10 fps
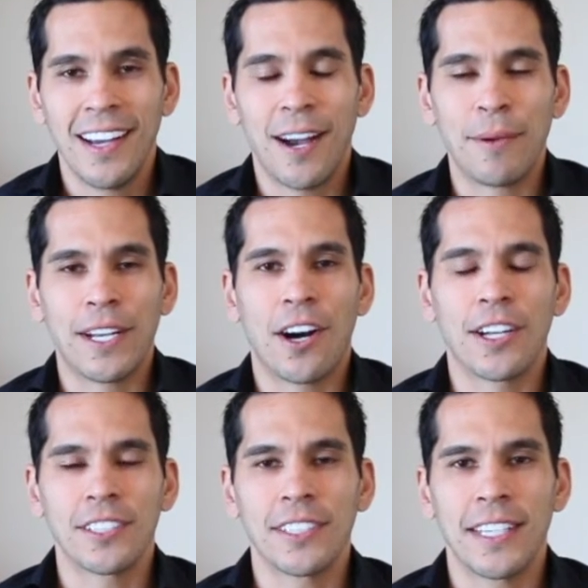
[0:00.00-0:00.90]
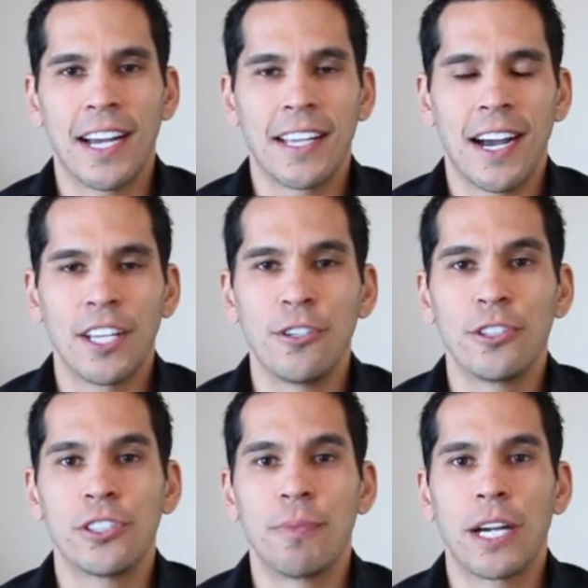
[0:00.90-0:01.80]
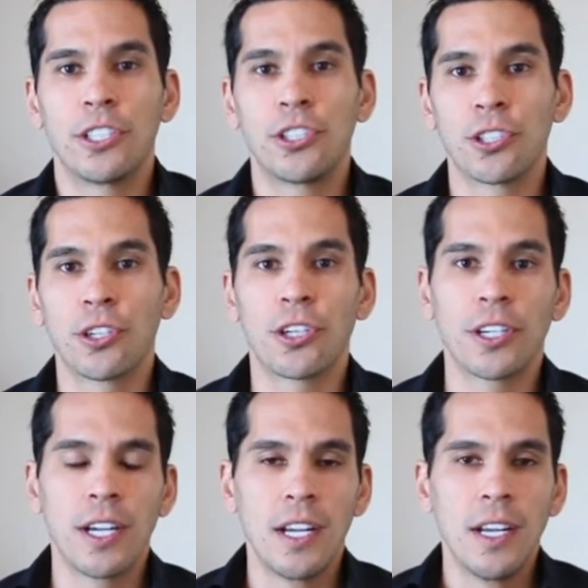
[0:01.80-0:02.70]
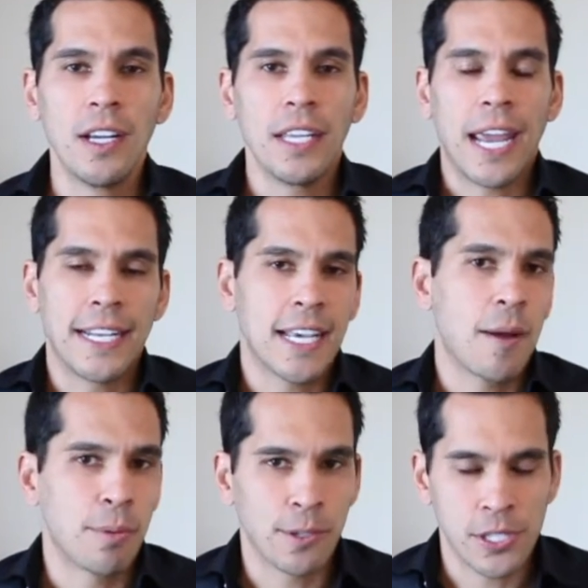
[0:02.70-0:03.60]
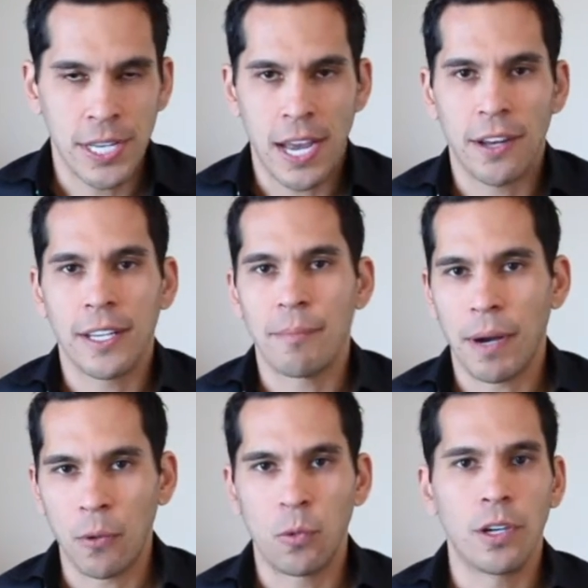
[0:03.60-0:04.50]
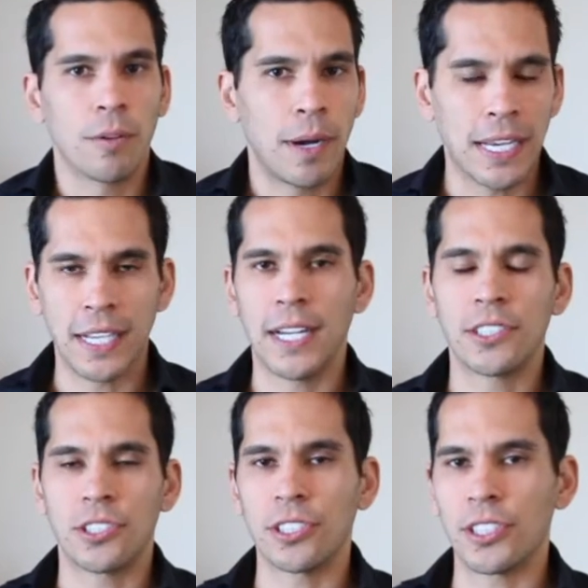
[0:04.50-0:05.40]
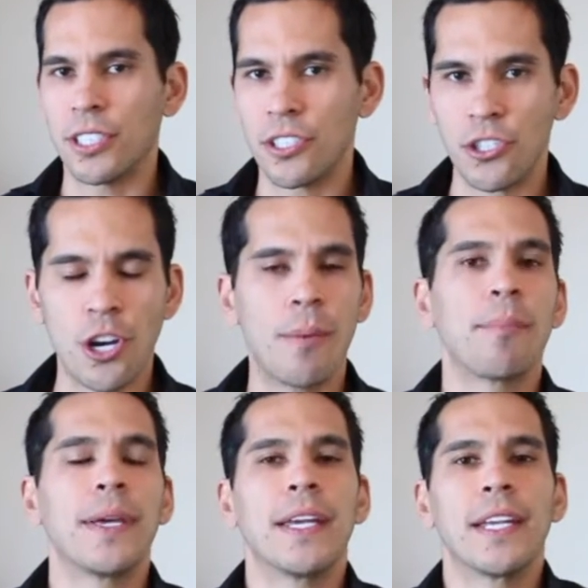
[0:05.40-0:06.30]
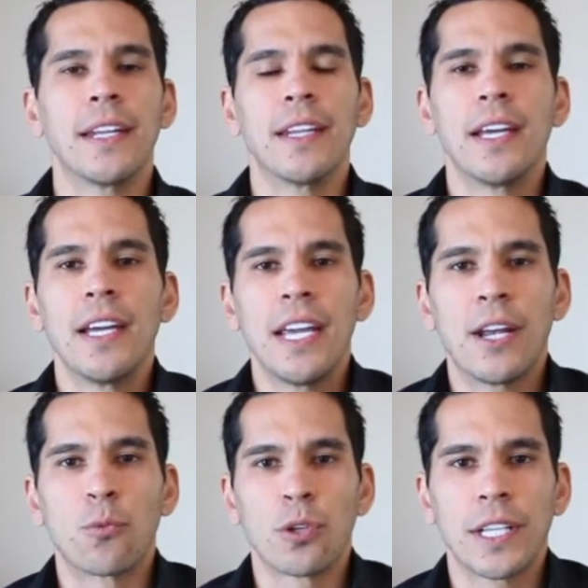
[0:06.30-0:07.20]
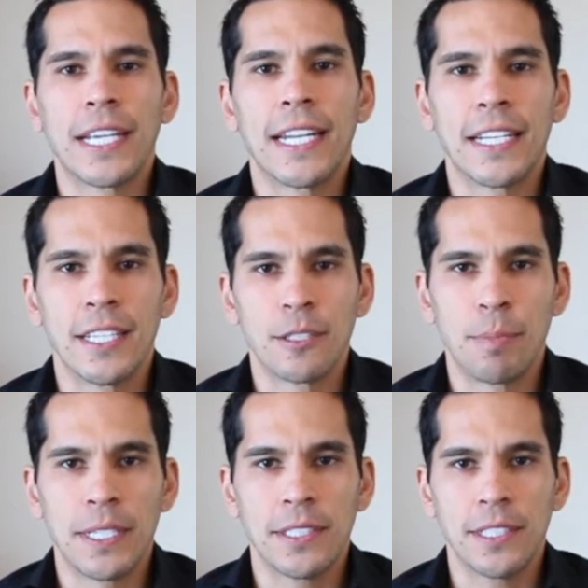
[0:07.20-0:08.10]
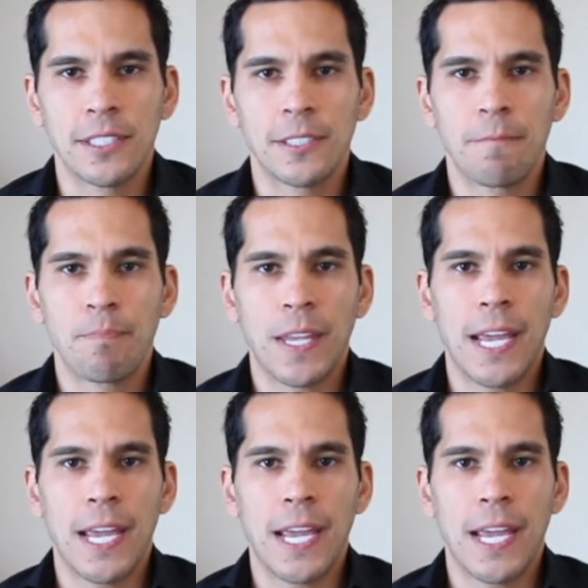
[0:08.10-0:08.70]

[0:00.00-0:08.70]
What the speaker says: I mean, honestly, I used my sure A-type personality, my will, my guts, just to jump in and really get into this business.